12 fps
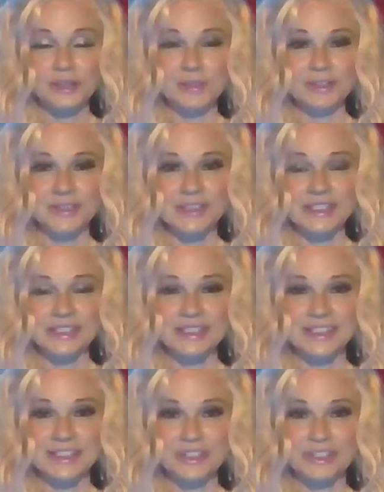about 6
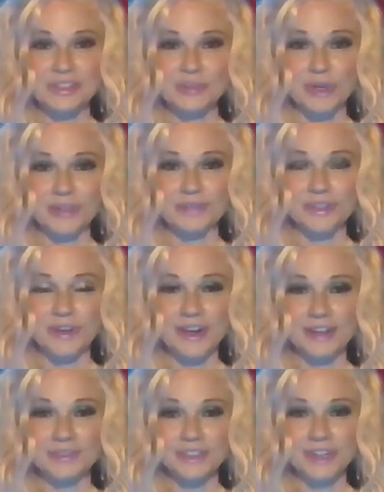inches above your
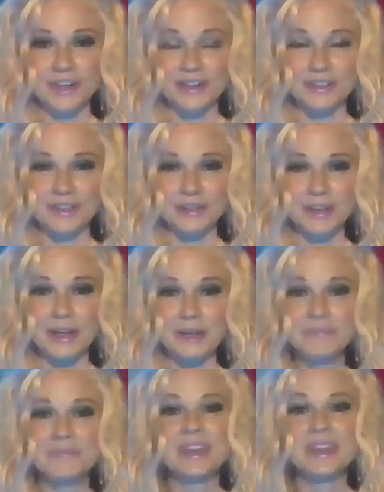crown chakra, okay?